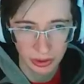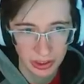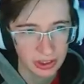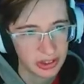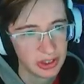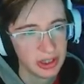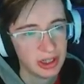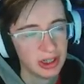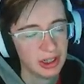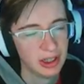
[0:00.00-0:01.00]
this.
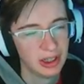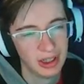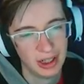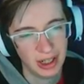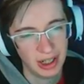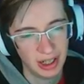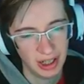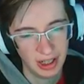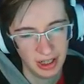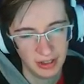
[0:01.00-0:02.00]

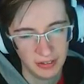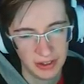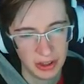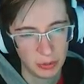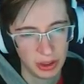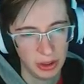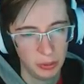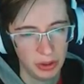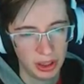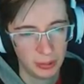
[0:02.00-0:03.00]
Uh, this is why you
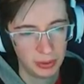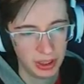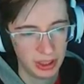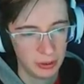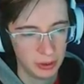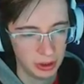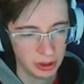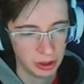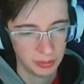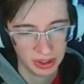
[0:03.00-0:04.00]
would not plow in
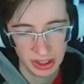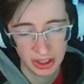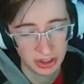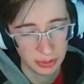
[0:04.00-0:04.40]
oncoming lanes